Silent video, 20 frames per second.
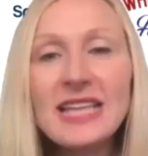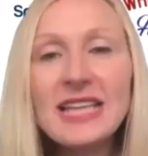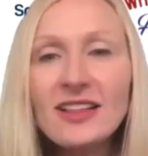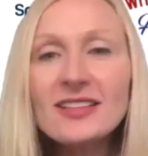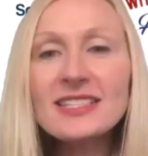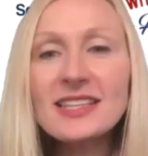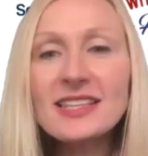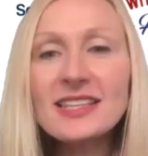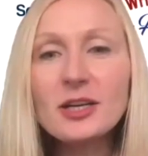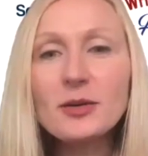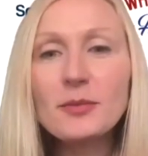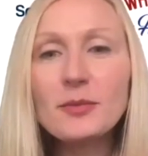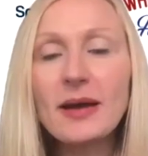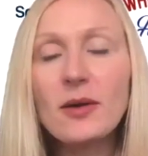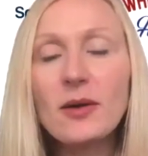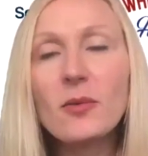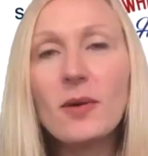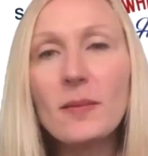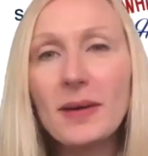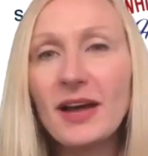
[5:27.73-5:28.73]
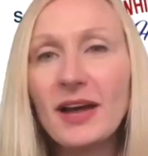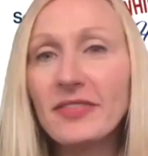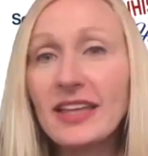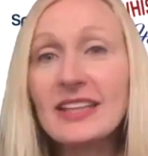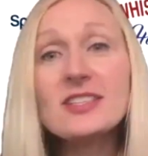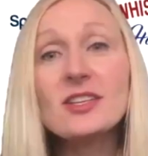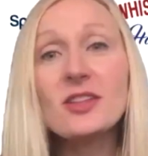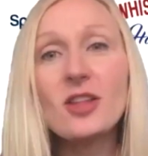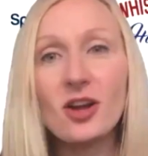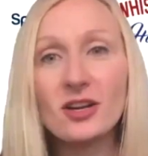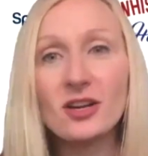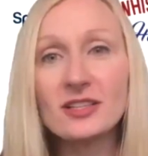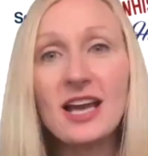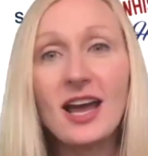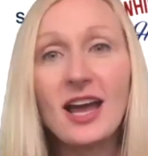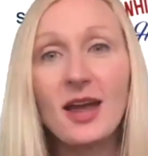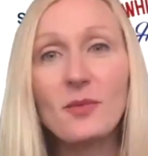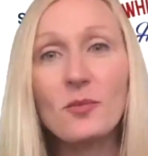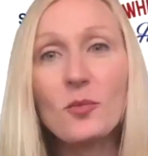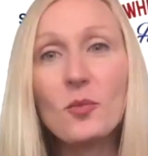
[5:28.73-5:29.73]
us a little bit about, that's a long
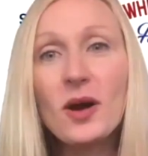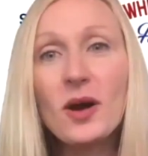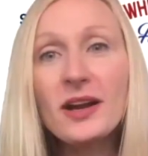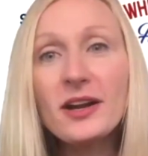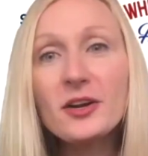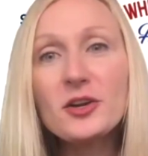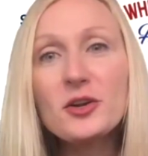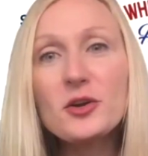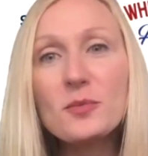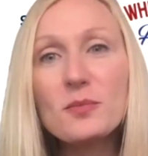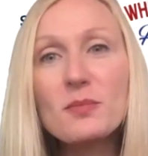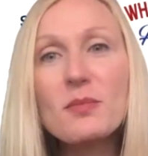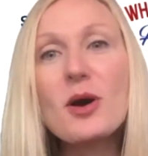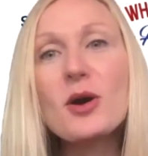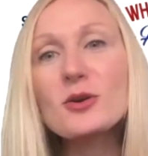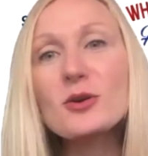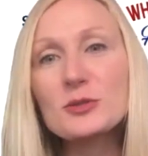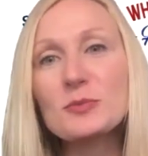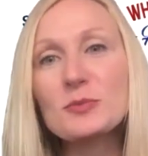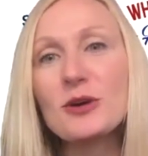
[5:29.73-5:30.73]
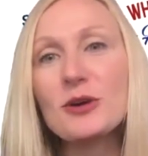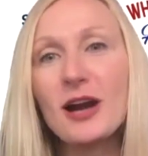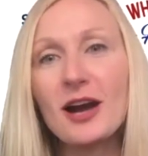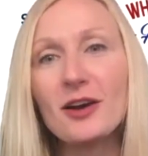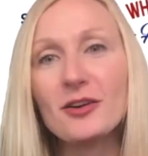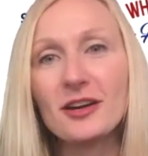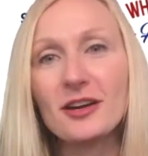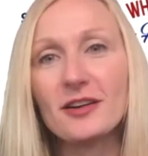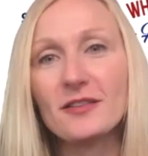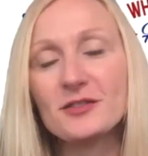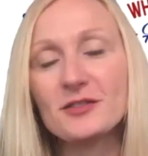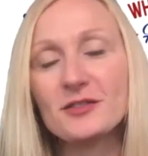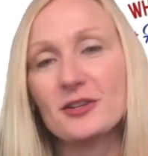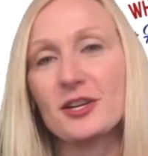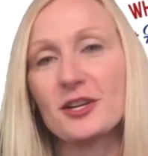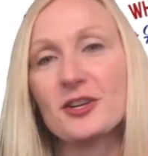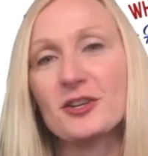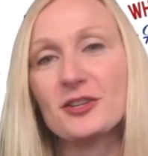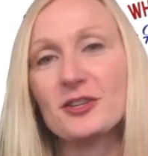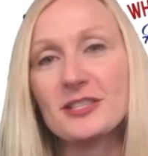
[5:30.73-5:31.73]
time. What are you most proud of during
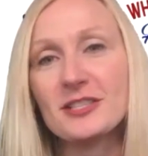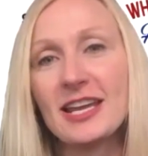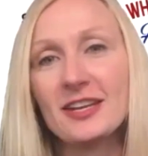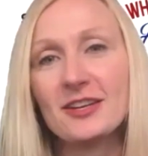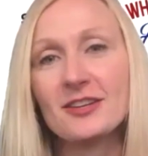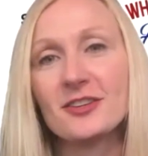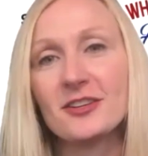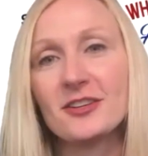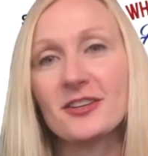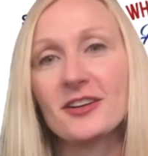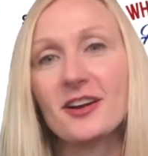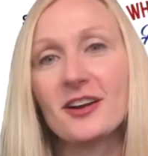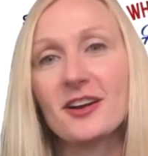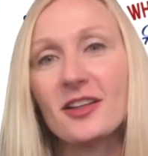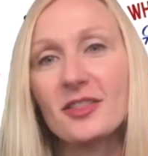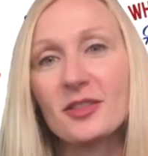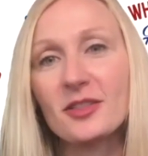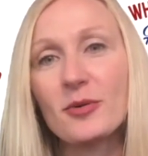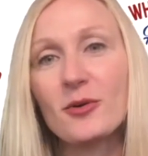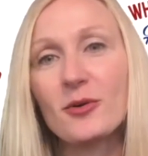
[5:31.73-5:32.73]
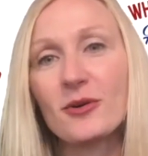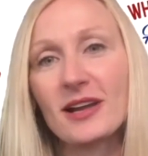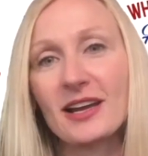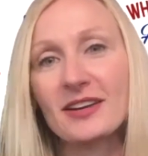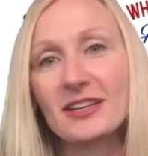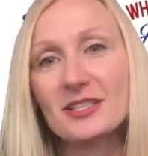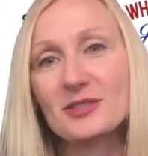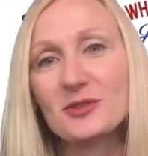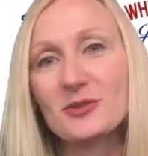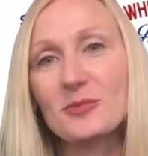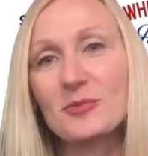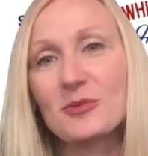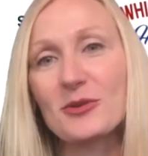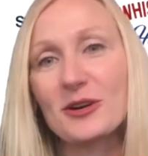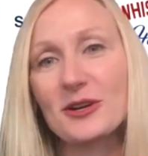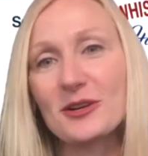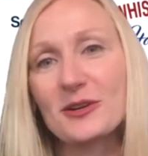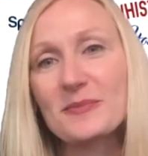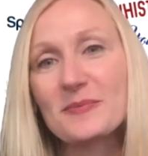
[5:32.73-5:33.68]
your tenure on the Polk County School Board?